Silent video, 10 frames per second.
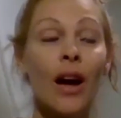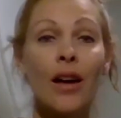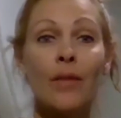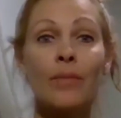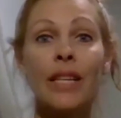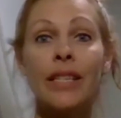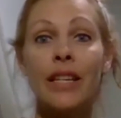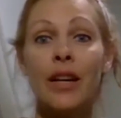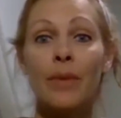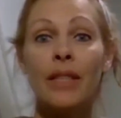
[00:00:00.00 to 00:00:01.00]

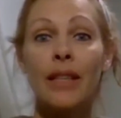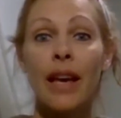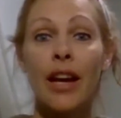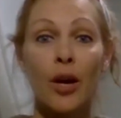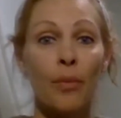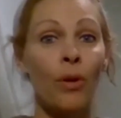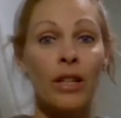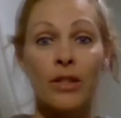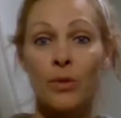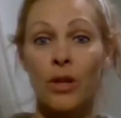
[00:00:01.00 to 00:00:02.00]
TTM is a hair
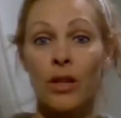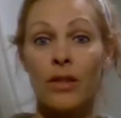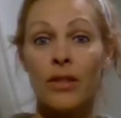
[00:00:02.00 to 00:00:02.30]
pulling disorder.